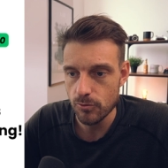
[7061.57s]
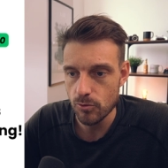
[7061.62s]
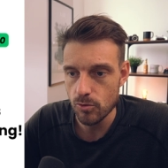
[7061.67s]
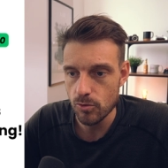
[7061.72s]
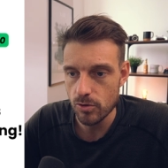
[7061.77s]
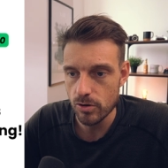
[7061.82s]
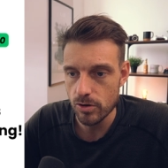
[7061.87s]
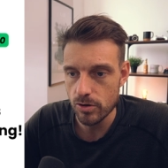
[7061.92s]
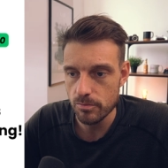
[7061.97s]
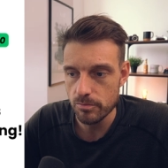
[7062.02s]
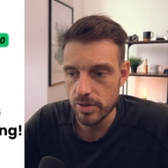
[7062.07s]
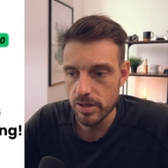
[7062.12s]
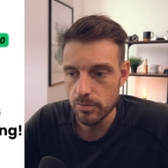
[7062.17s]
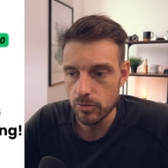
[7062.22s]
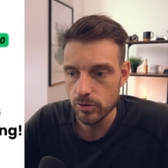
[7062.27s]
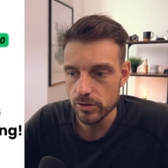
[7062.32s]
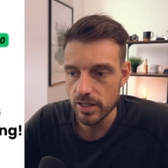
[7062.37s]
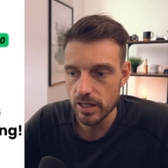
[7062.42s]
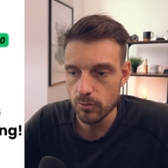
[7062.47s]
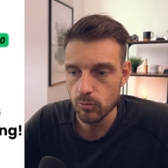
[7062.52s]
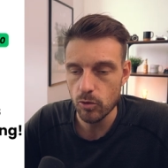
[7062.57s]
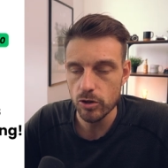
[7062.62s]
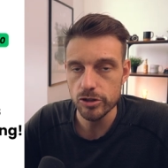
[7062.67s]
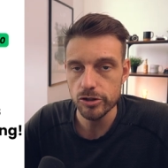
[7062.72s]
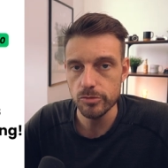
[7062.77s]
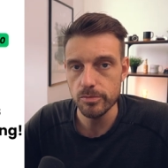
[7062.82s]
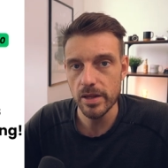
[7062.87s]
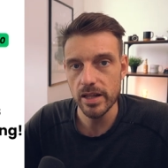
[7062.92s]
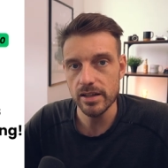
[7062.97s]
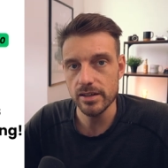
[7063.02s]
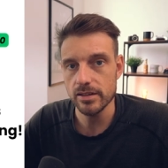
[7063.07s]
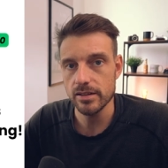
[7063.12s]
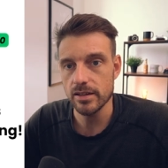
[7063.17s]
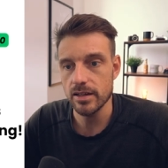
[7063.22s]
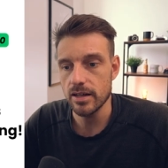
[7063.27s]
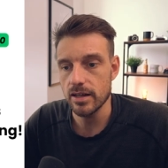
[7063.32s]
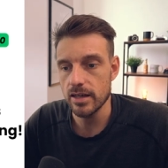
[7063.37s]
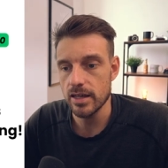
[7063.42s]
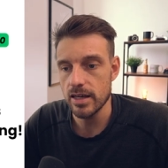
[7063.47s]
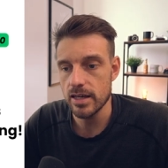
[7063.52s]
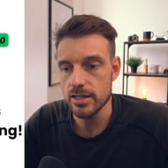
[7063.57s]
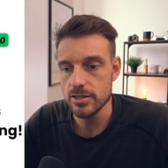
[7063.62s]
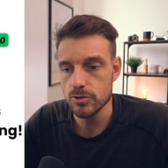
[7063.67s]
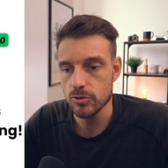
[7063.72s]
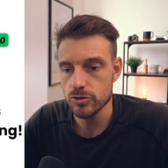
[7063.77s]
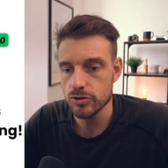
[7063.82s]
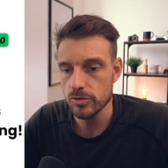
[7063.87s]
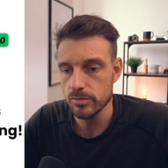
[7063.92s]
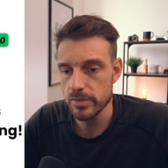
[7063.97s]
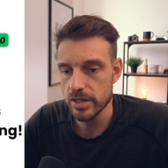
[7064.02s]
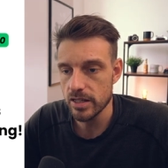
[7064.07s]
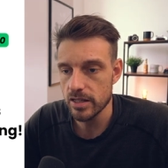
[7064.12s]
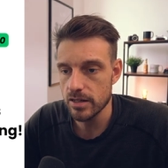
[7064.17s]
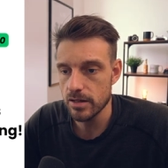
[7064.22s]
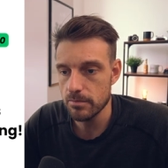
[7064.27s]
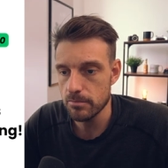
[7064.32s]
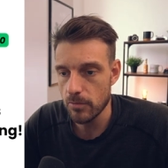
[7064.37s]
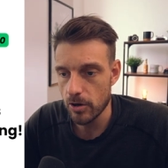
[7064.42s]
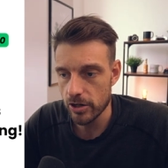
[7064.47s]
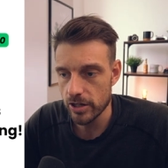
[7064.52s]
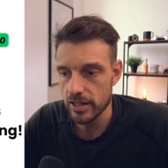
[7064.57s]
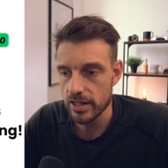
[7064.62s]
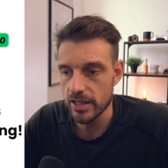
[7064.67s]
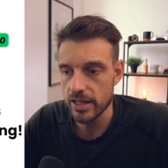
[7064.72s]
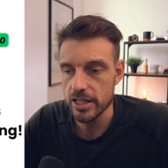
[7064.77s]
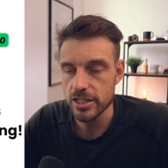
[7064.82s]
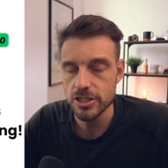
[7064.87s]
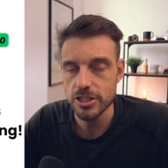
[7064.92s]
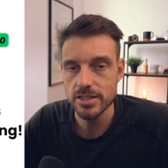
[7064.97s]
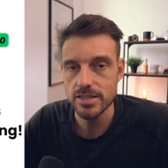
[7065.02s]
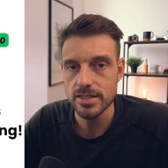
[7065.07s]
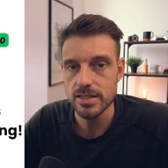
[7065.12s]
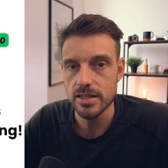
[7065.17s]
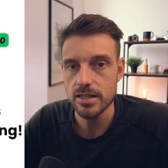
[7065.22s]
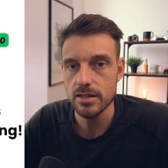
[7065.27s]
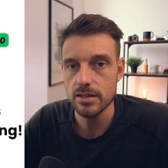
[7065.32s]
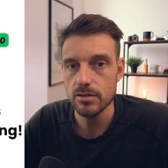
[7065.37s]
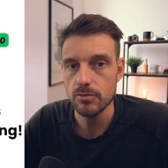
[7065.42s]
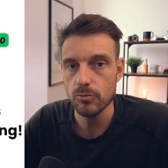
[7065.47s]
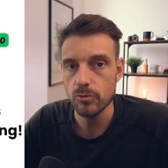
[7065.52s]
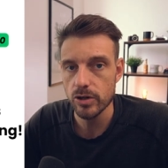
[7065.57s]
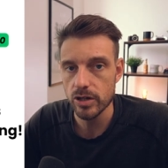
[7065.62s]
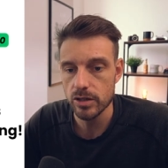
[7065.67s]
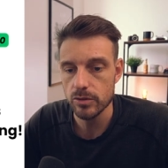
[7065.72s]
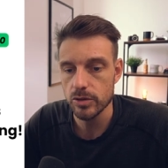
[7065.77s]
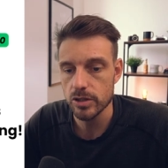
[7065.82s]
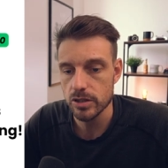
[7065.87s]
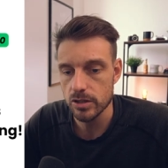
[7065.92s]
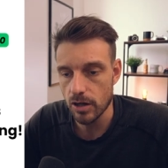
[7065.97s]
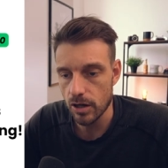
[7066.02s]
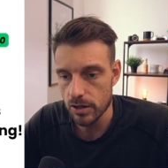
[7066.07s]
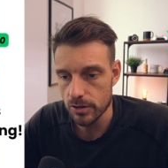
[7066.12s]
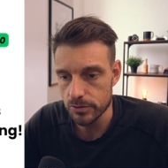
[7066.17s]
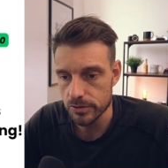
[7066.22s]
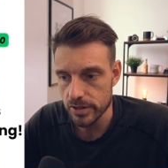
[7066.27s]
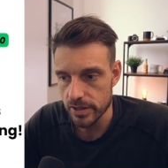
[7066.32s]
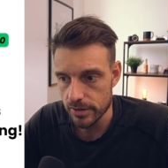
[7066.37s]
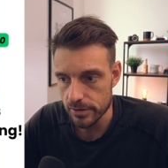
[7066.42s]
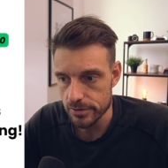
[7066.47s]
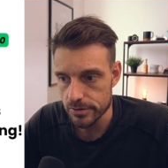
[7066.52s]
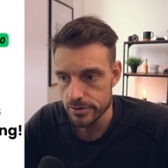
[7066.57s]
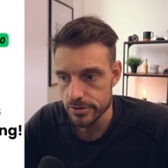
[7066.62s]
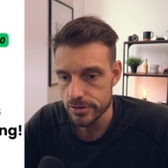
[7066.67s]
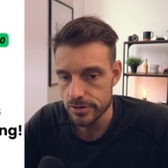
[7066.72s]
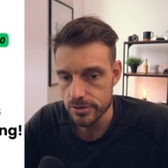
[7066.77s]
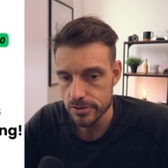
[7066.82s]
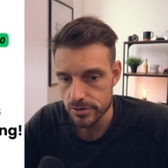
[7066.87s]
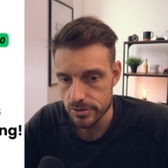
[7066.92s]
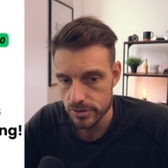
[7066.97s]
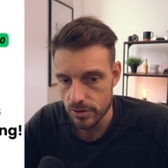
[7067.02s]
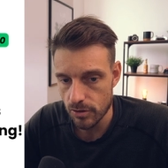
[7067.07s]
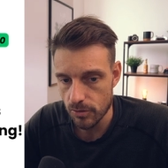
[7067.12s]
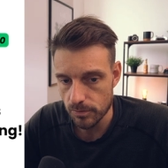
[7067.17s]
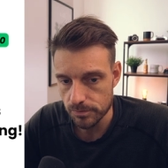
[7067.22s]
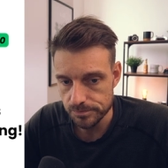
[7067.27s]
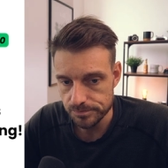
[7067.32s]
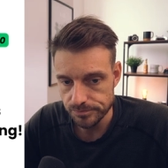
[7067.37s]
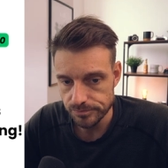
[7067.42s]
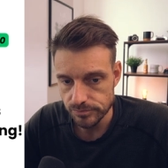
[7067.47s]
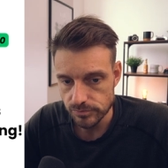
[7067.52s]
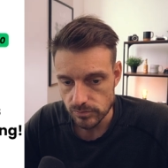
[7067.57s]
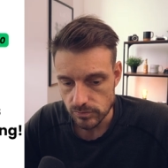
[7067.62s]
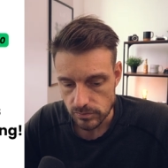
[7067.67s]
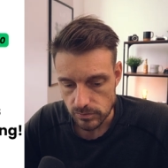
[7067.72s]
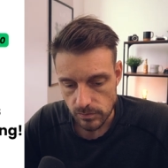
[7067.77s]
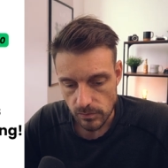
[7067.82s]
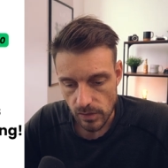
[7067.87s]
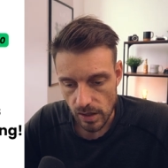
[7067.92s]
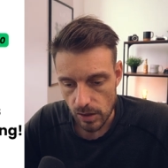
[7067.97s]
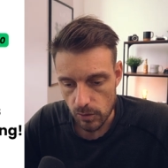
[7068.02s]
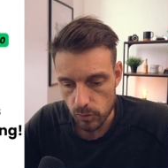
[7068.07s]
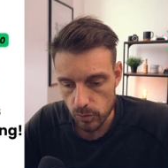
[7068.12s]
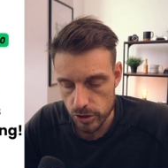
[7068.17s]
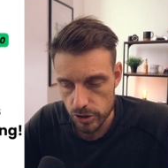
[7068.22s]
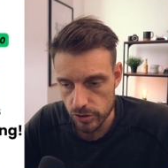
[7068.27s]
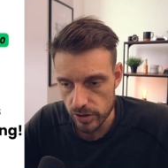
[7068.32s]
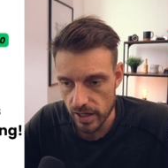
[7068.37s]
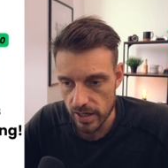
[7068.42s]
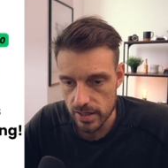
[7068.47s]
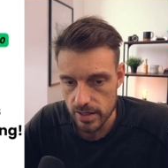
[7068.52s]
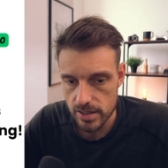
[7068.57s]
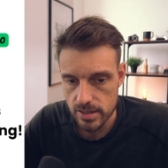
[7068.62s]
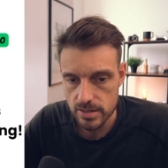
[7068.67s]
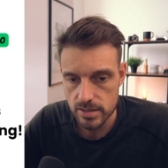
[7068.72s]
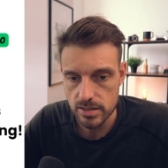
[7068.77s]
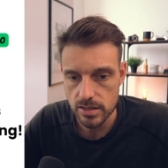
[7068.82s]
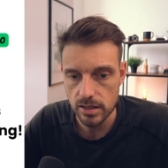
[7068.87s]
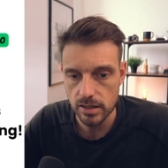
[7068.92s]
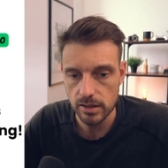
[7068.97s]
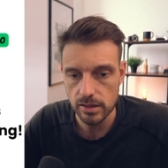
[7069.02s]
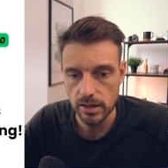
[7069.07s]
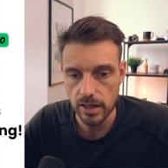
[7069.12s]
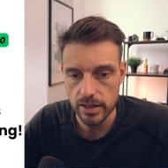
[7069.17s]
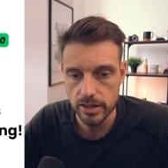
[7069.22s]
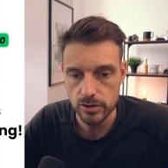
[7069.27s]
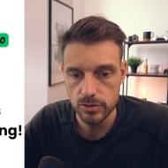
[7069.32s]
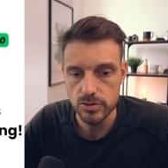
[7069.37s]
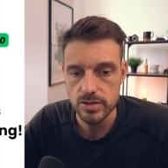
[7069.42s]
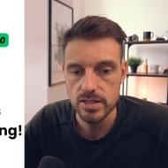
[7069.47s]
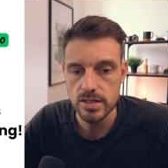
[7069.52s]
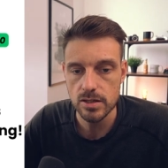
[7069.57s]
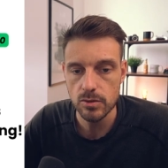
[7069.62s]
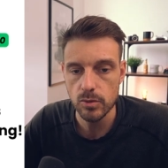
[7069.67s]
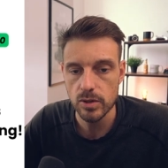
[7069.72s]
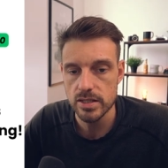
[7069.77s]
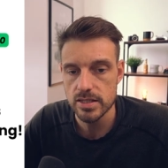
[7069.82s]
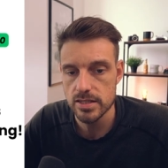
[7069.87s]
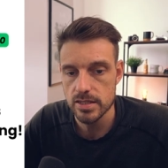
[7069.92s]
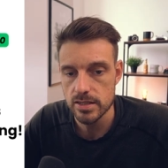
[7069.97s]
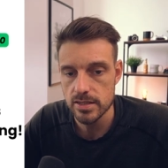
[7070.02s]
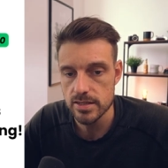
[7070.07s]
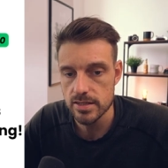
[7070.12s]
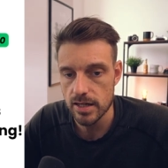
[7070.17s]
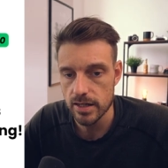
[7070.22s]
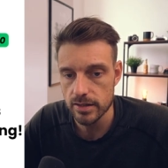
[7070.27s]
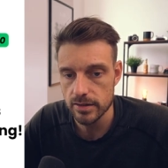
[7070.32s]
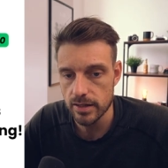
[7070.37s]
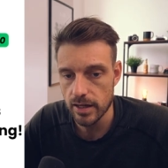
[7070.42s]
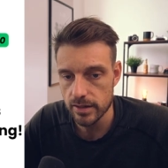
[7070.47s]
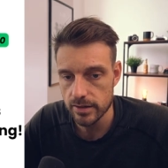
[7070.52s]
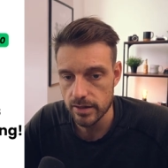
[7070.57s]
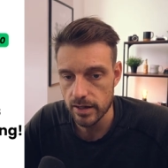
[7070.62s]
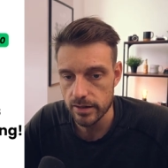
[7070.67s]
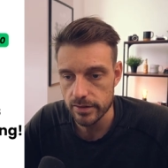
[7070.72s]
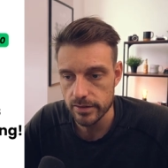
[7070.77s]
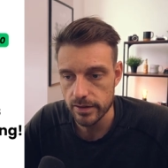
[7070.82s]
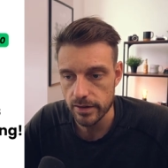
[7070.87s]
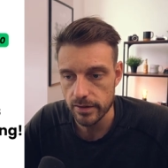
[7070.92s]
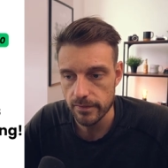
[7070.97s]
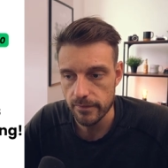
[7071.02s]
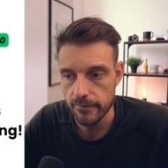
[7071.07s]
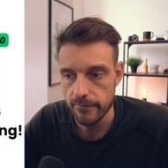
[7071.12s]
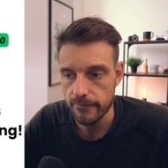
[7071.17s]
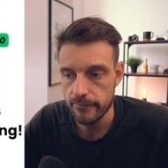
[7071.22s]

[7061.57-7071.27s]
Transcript: for people that want to build a social media marketing agency working with auto dealers? So, would you guys like to see what's inside that kind of thing?